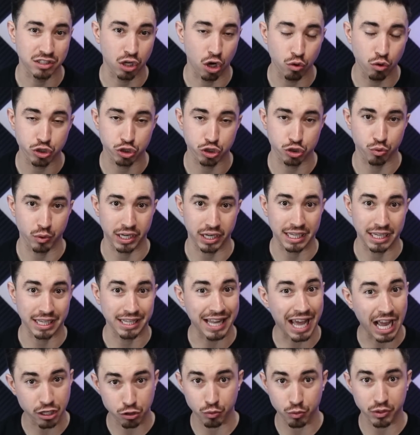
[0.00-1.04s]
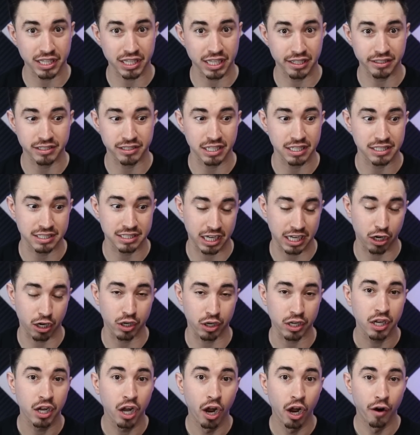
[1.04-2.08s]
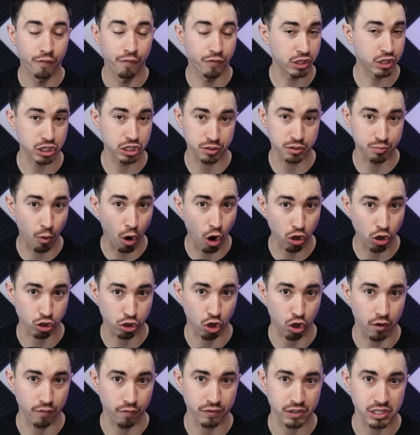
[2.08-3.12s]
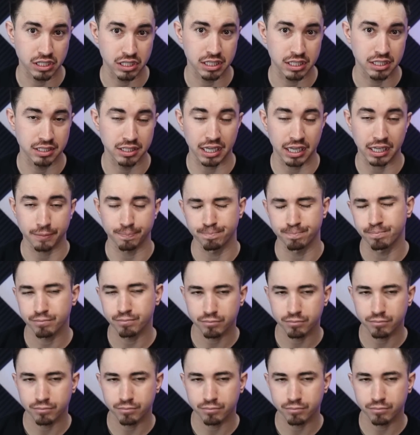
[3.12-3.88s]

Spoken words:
coaches' ranking. And that's where things get scary for these smaller conferences. Like,